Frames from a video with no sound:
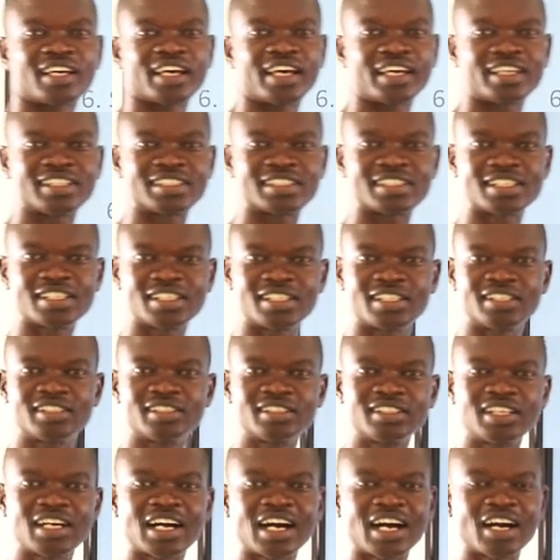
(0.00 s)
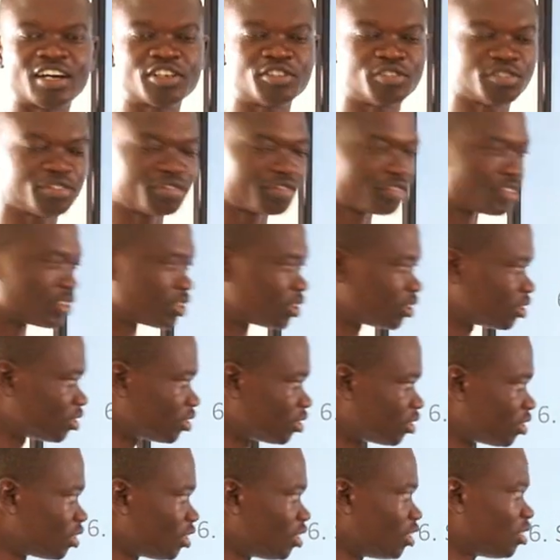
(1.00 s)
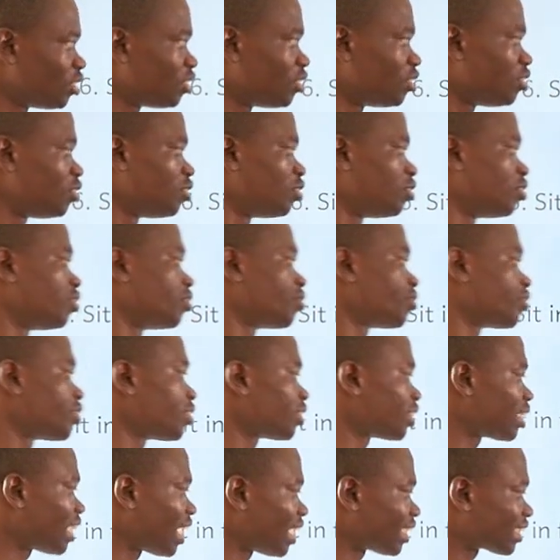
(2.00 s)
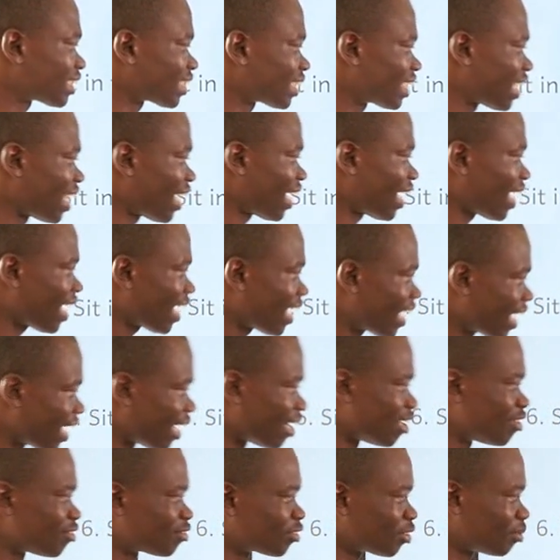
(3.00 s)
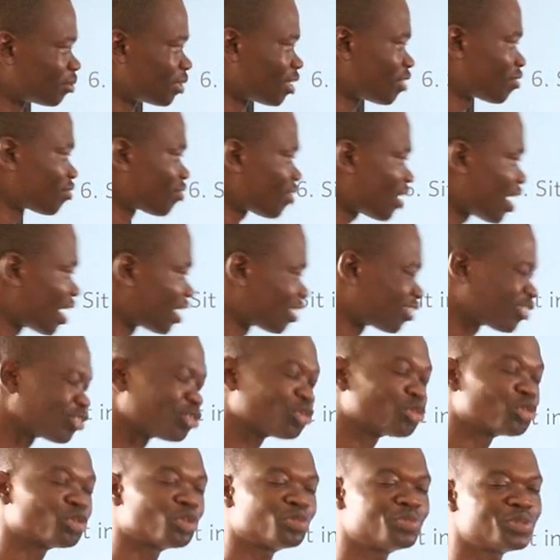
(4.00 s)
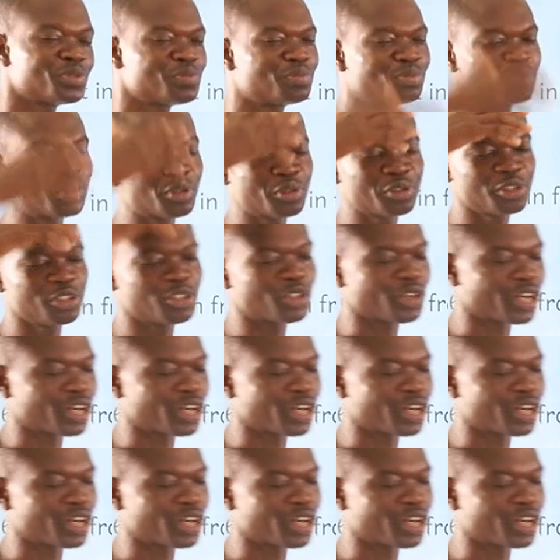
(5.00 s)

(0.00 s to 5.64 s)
and tell how you feel. You will feel that the air from the fan will be blowing